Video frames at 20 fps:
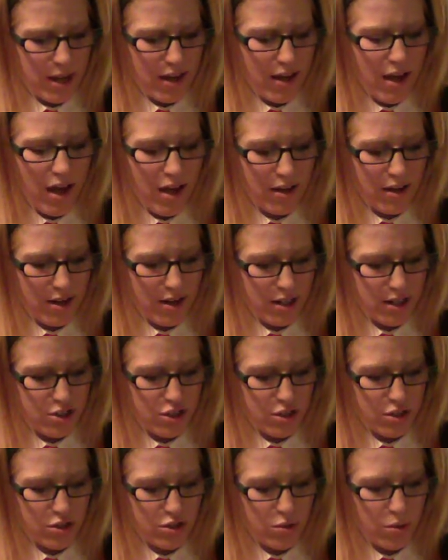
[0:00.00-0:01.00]
cottage?"
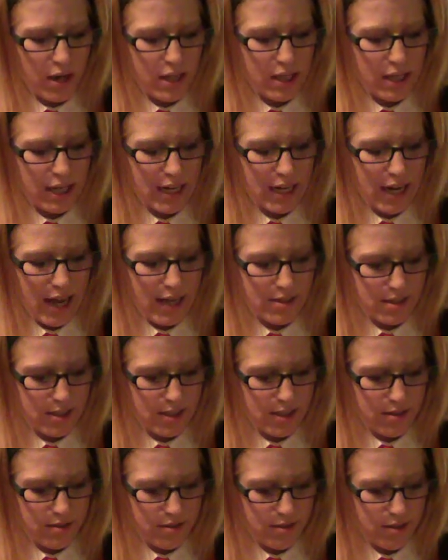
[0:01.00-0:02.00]
Twilight asked
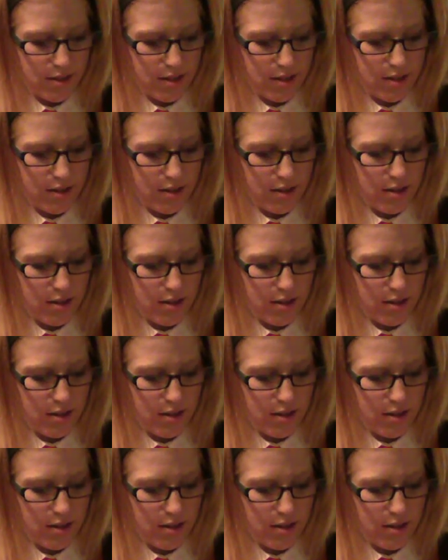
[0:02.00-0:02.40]
Gilda.